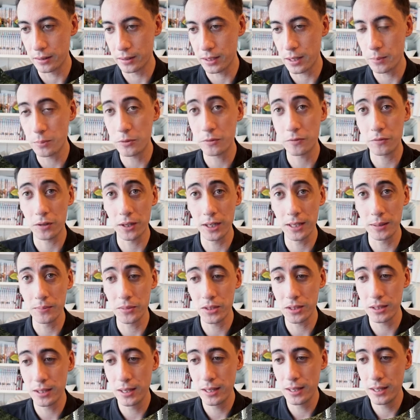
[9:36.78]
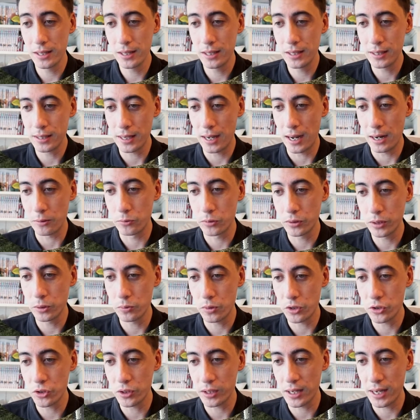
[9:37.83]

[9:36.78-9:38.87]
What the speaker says: a couple frames. I really want